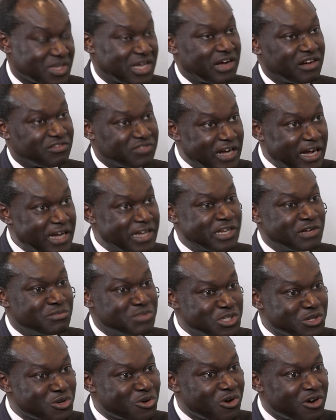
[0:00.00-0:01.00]
have either
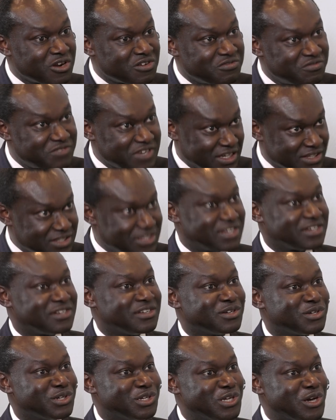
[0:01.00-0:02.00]
been convicted
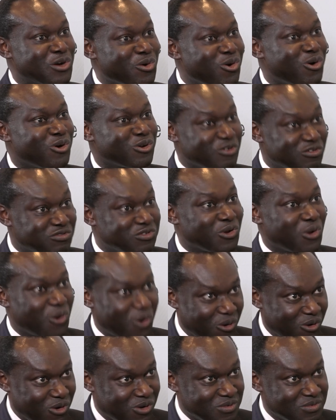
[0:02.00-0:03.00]
in a court of
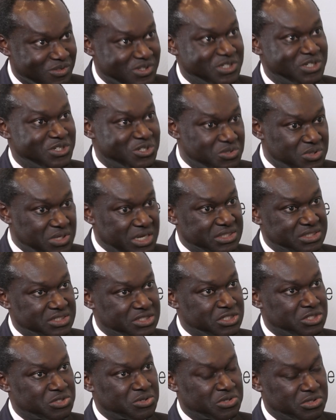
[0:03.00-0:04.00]
law in the United
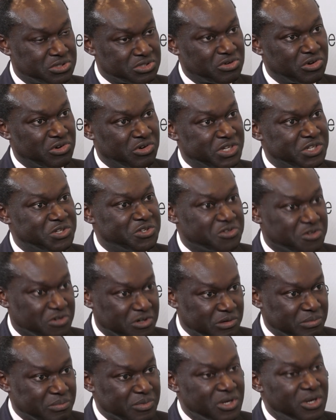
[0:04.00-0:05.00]
States or in
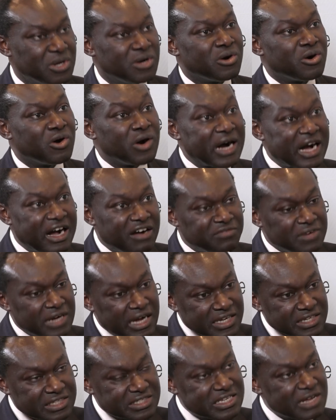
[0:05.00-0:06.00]
Europe, or have
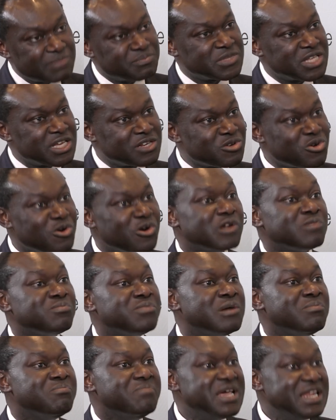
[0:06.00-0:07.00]
accepted
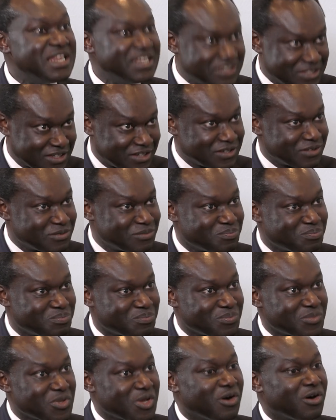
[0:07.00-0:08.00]
culpability
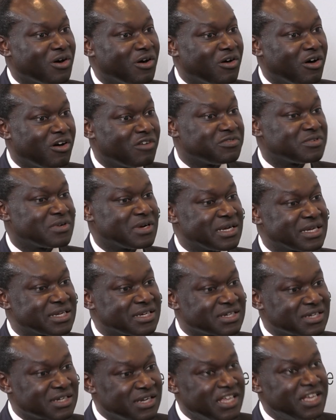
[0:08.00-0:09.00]
of
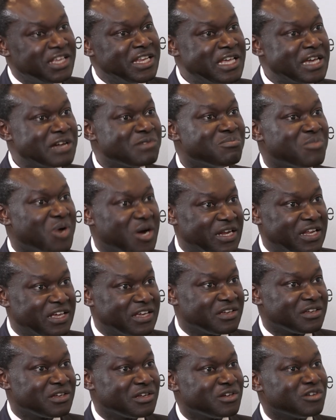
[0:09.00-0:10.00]
cleaning
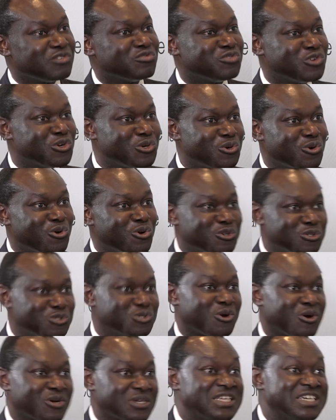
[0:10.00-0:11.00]
money for known
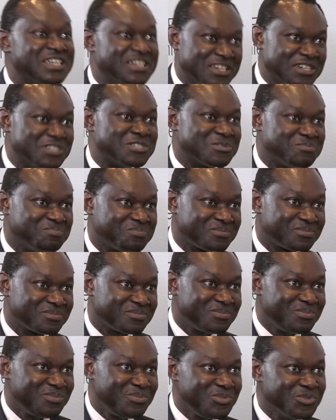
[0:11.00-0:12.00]
drug dealers.
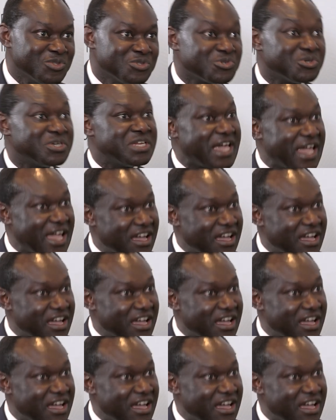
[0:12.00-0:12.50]
So the